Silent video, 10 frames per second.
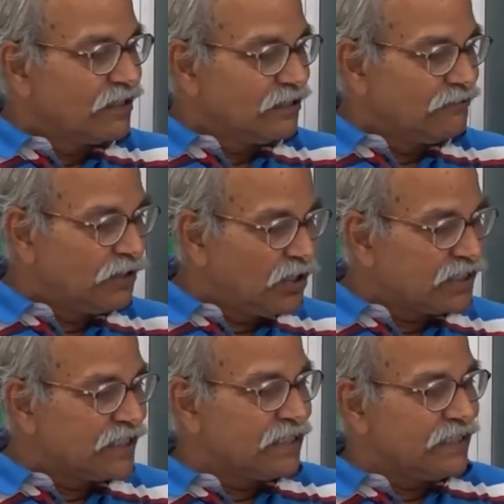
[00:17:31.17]
the
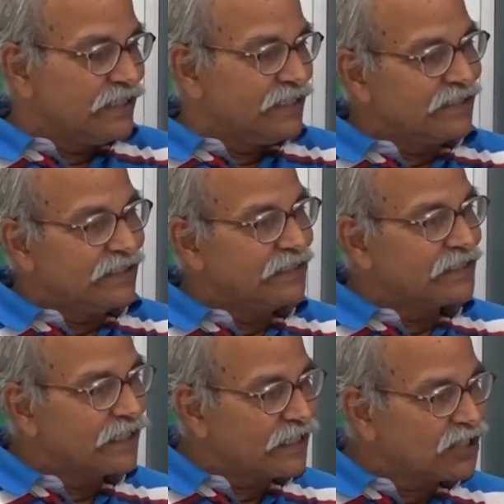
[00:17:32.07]
velocity is in the
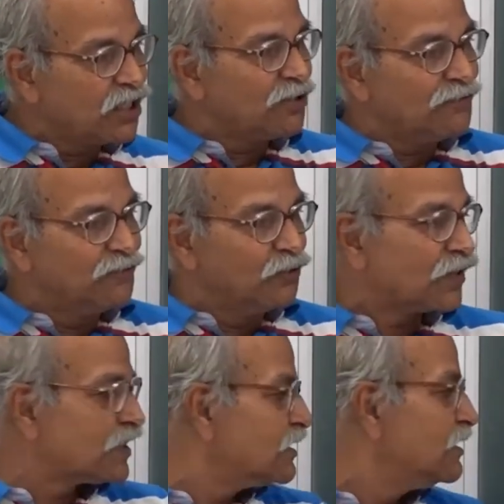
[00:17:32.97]
direction of
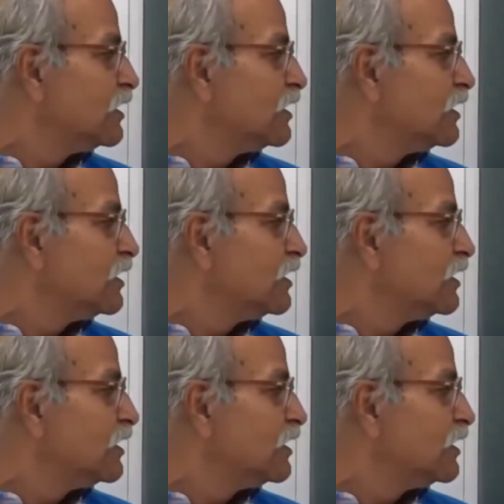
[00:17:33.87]
force,